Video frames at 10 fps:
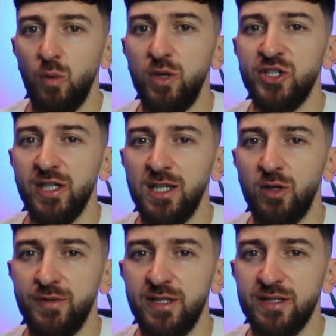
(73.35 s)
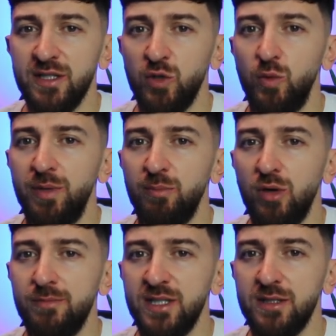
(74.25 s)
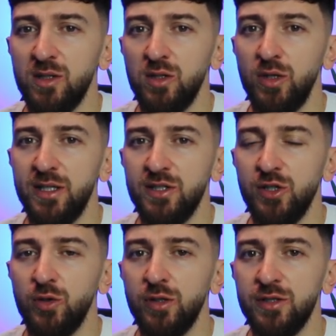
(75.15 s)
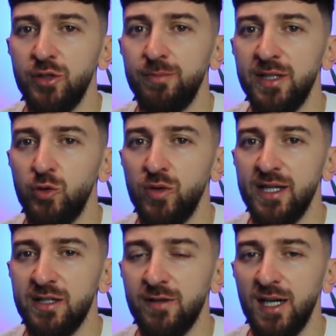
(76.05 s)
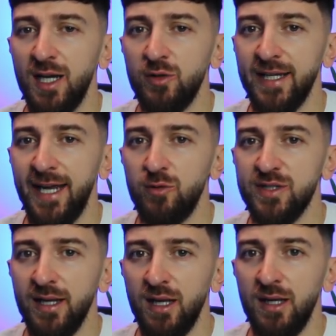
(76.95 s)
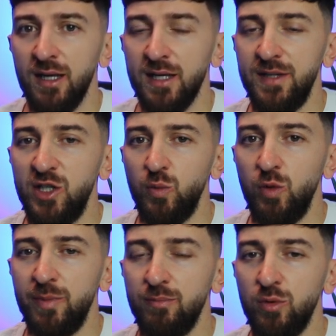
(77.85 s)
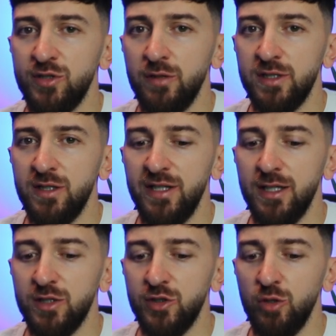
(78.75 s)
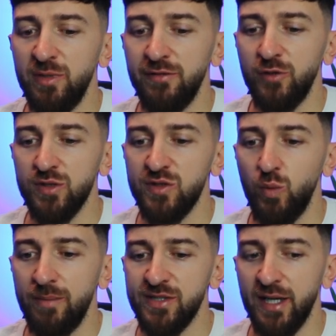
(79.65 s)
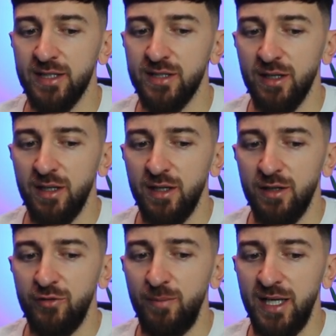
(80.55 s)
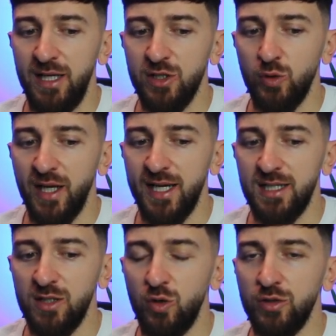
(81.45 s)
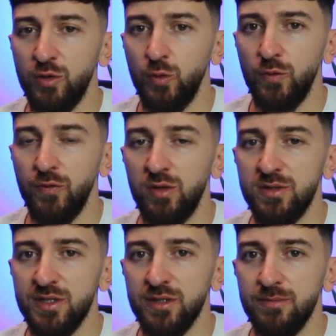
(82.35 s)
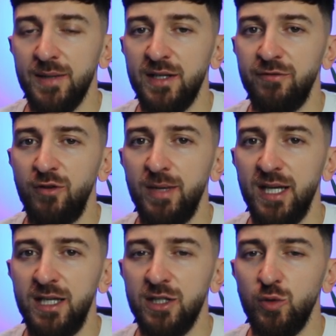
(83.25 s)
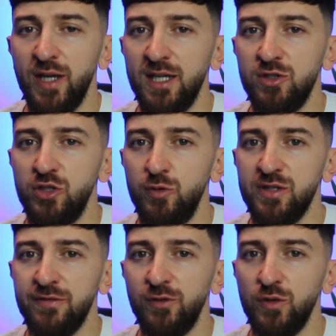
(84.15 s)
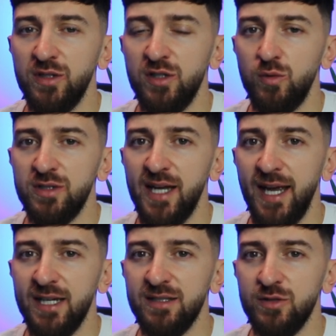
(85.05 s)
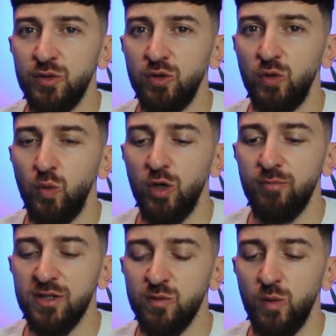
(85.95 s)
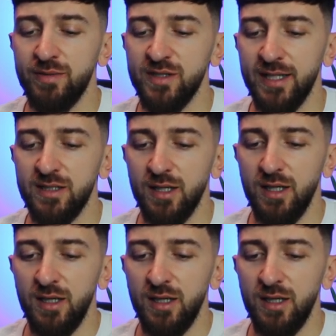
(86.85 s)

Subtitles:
Once you click on this, you will be prompted to log into your Adobe Creative Cloud account, and then you will be brought over to the Adobe Fonts website. From here, you can click on All Fonts, and then from here, you can choose a font that you want to add to your WordPress website.